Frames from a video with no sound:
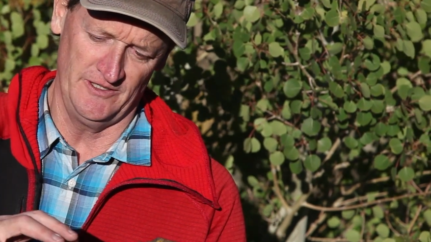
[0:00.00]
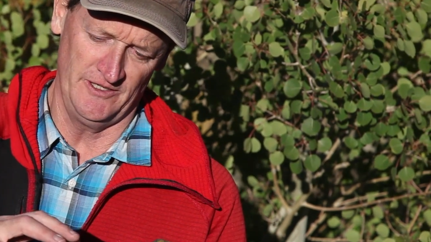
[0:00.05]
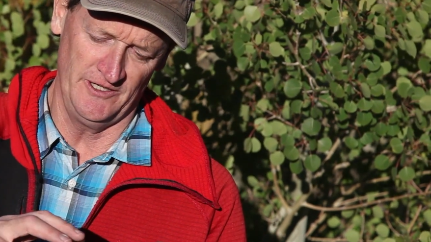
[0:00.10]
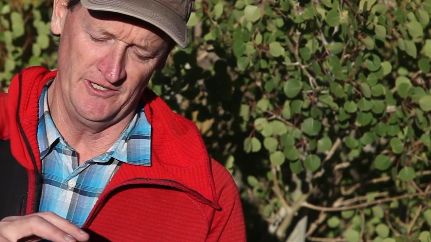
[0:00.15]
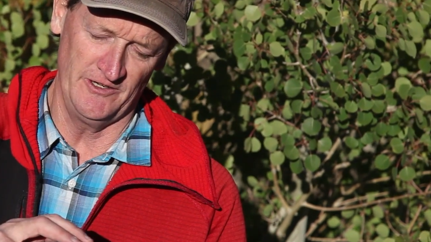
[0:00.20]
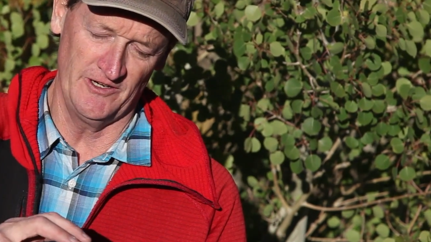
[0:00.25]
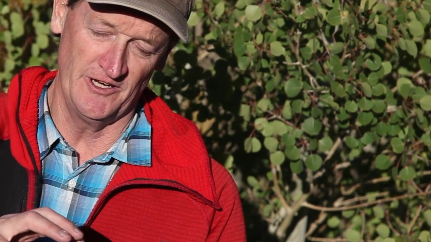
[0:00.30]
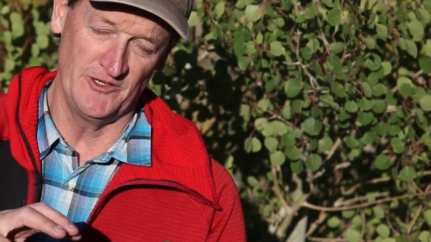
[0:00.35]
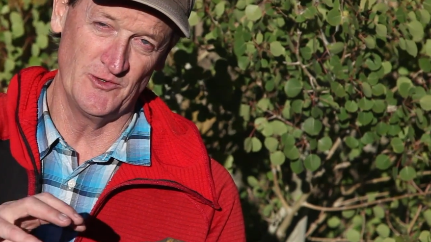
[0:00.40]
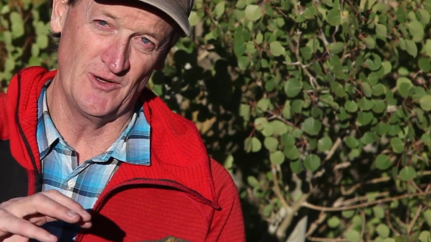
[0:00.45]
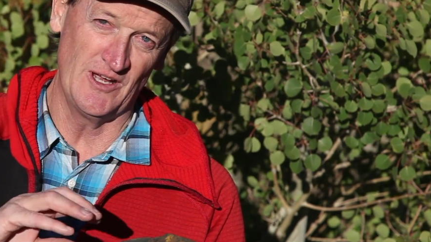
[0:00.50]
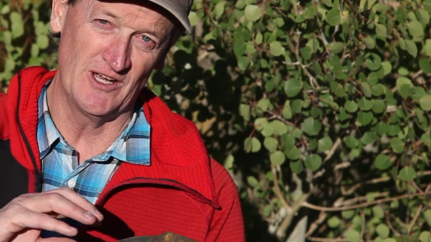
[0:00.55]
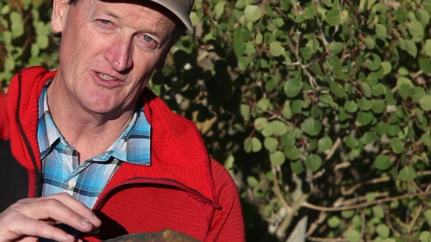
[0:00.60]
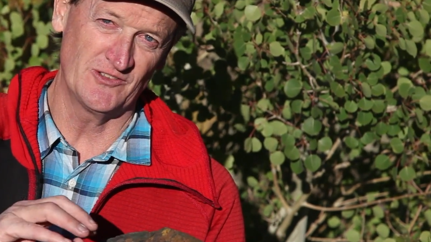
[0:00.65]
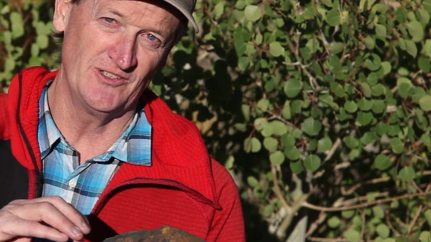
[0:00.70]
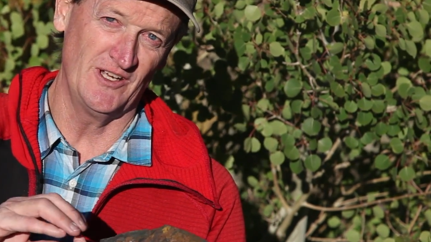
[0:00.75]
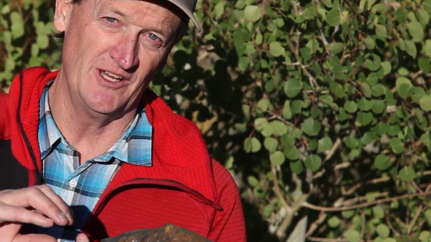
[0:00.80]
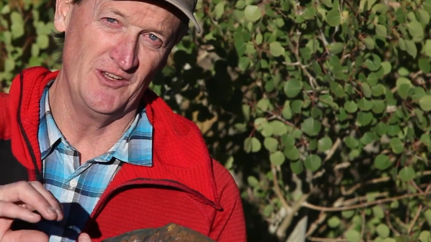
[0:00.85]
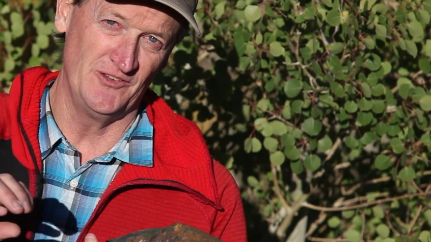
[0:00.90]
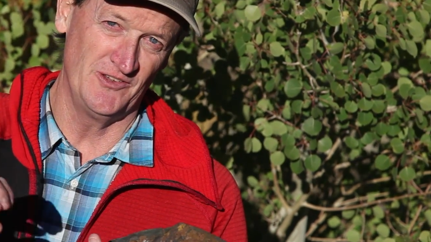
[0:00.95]
iron
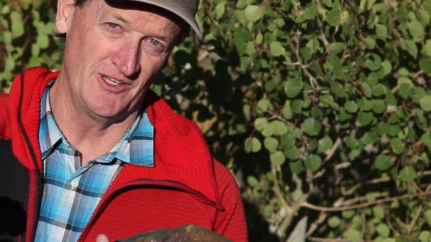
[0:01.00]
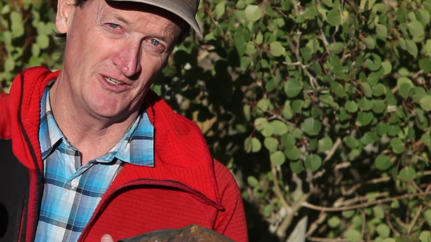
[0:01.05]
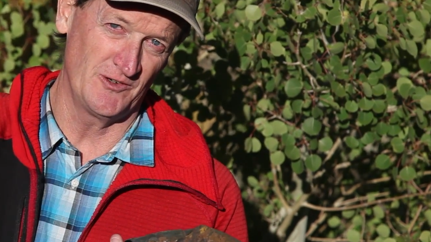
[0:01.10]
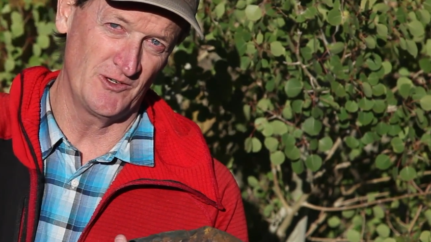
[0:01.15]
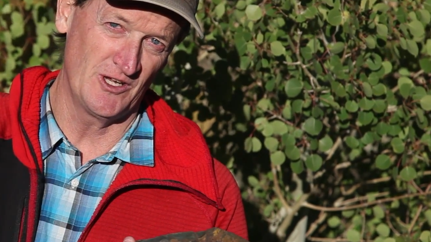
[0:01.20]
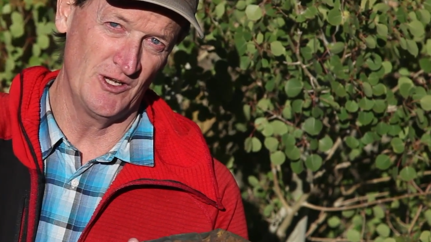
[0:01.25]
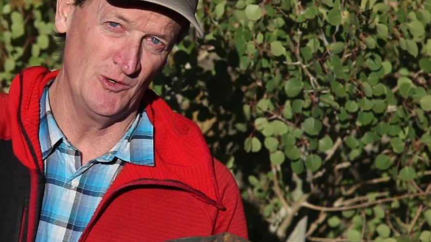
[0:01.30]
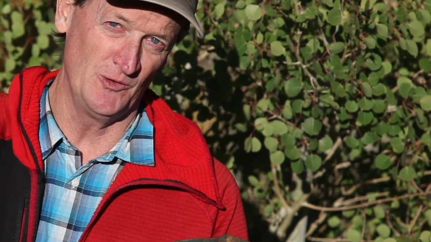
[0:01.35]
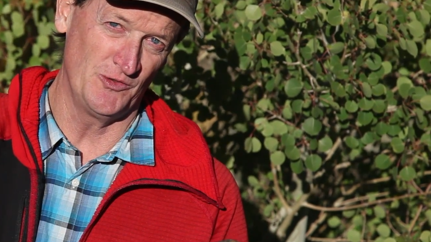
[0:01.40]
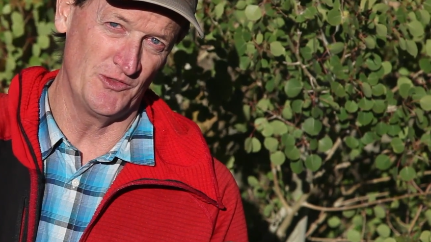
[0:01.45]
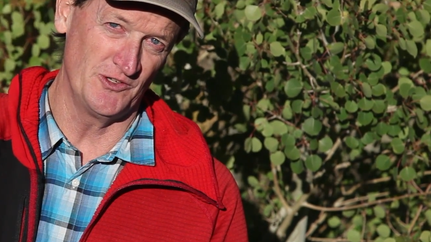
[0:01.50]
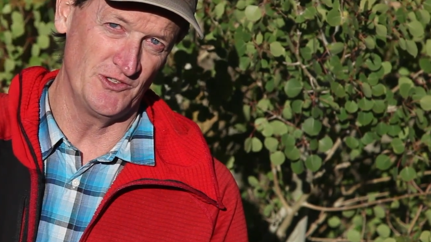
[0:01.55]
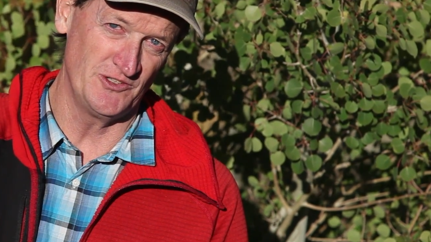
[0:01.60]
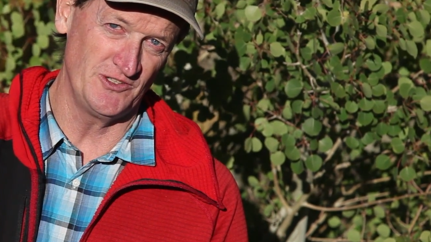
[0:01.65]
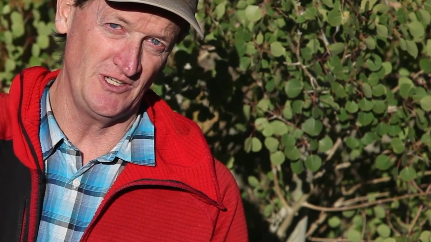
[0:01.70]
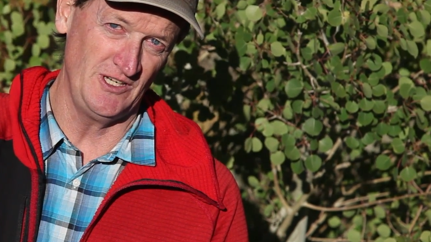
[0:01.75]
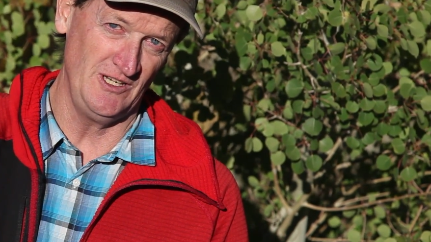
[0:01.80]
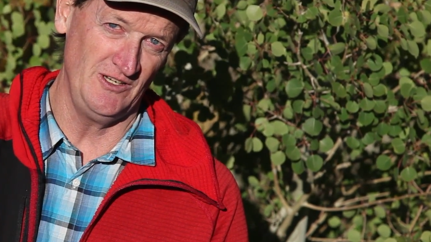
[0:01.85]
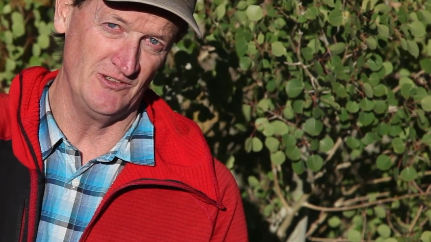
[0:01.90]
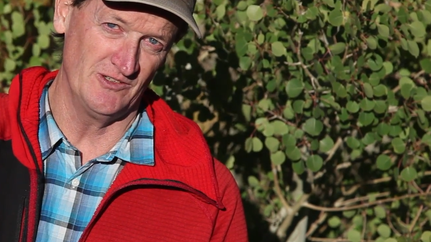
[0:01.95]
hydroxides that coat the
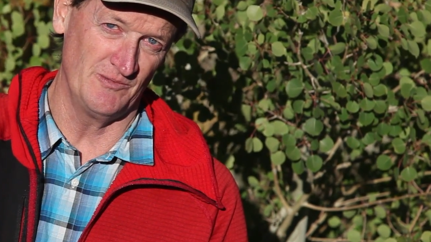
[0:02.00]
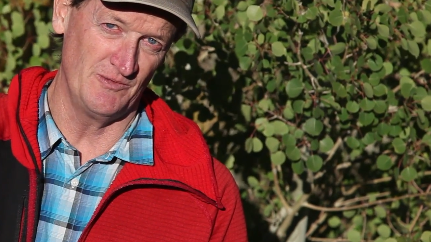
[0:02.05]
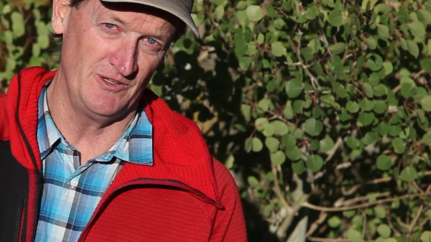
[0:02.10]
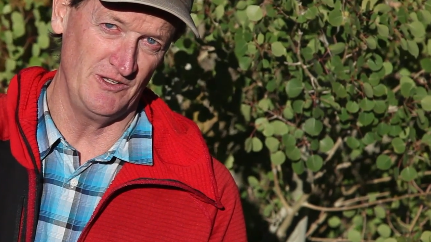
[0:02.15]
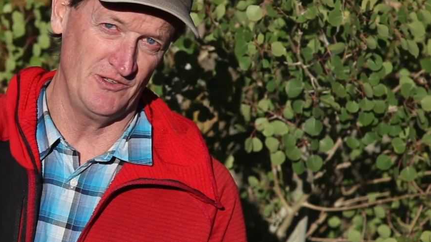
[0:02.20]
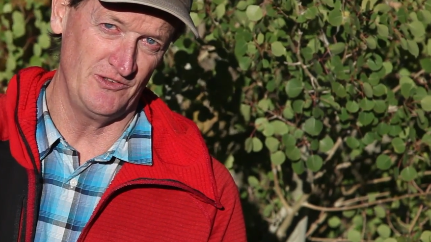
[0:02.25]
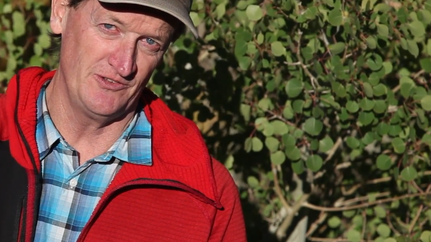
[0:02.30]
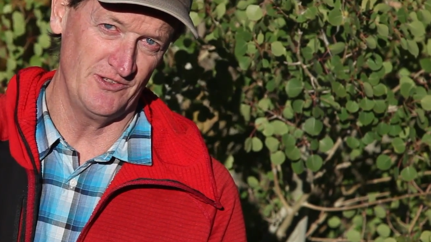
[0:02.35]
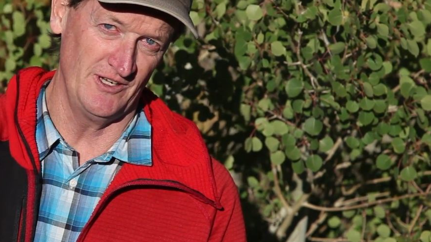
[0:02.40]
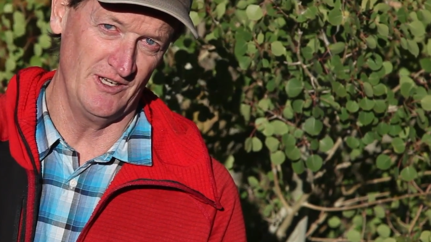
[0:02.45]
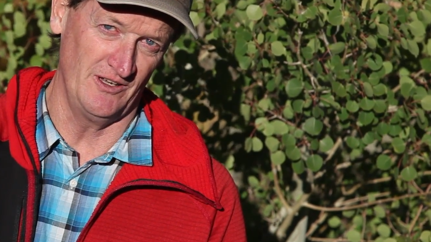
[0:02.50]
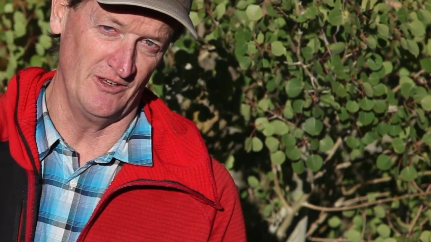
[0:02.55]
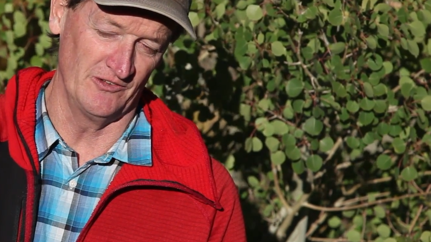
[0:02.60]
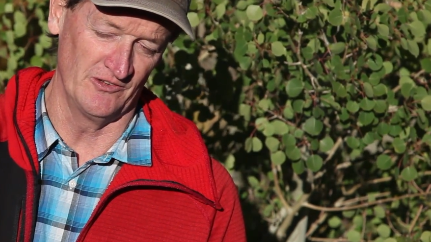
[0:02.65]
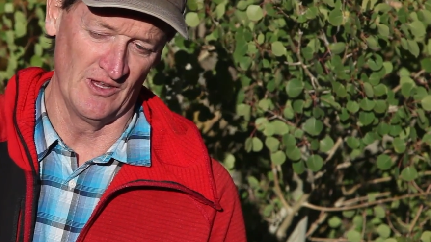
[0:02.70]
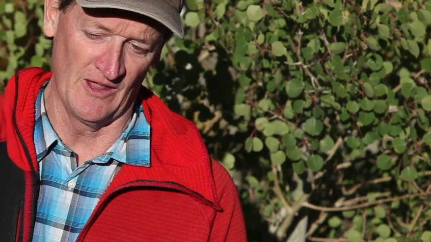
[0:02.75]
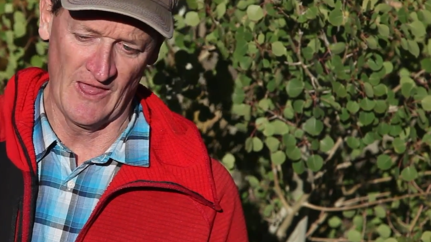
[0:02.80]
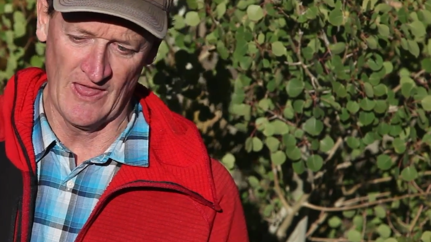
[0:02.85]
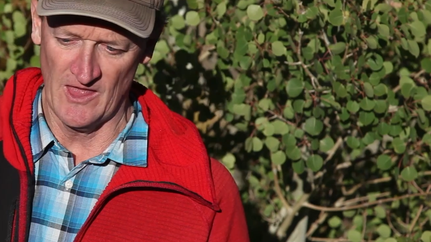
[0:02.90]
sheaths of these cells.